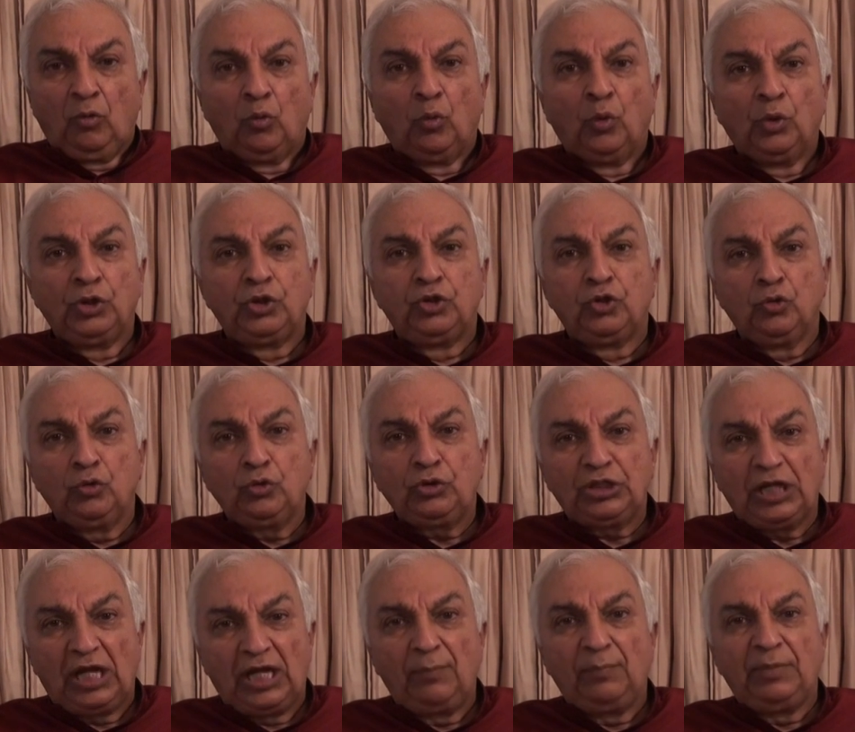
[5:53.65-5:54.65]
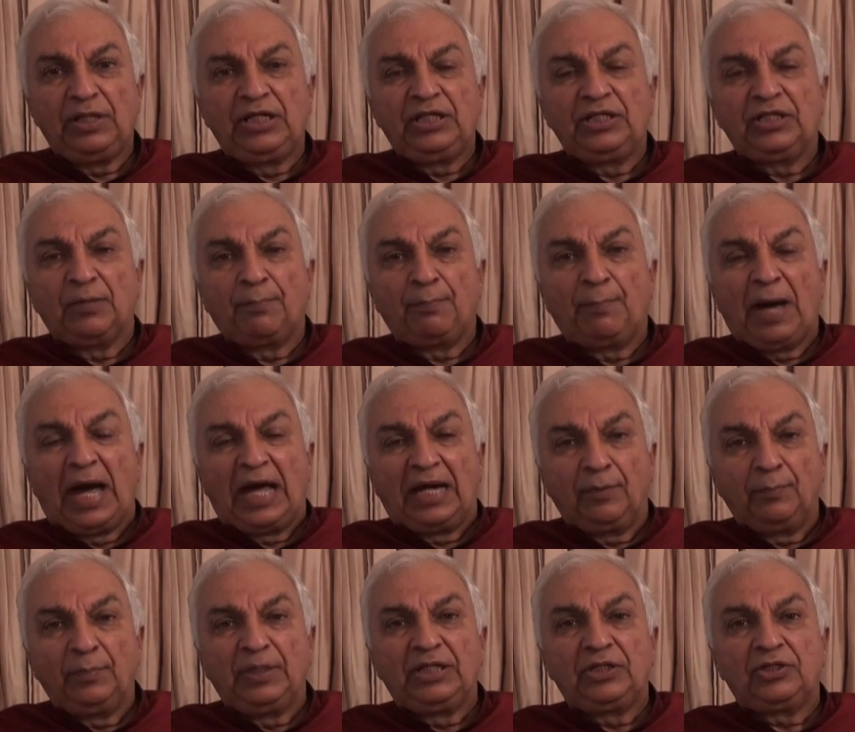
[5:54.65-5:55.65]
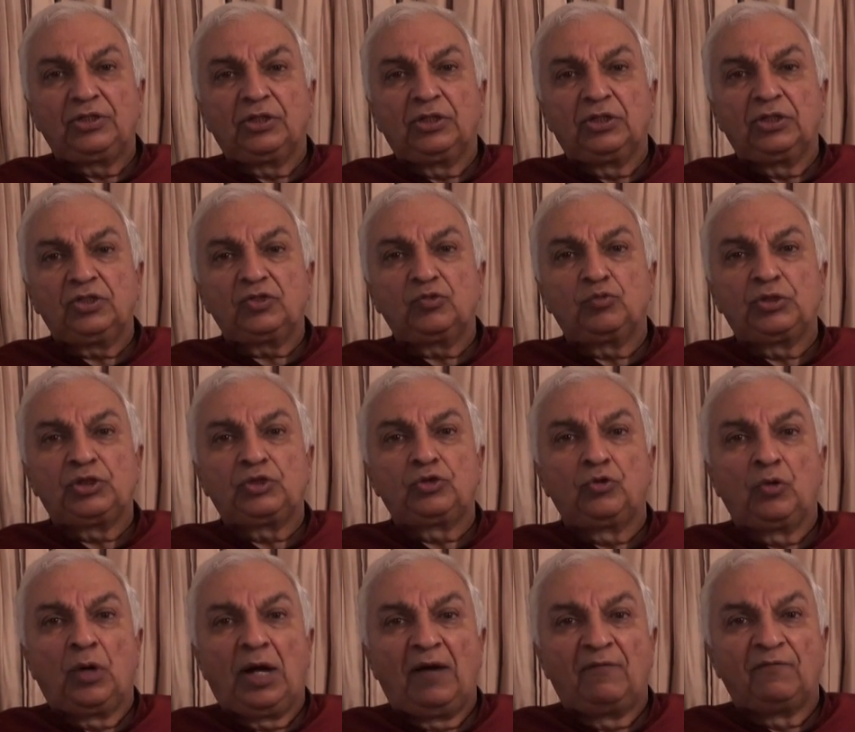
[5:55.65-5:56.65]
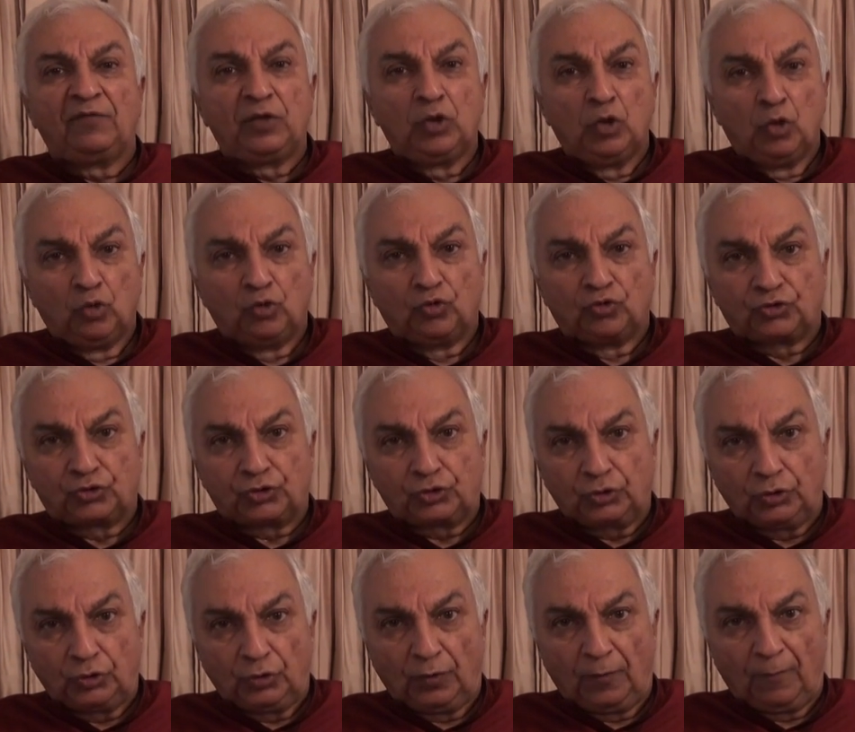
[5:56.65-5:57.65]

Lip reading: would you tell me the parameters which you have used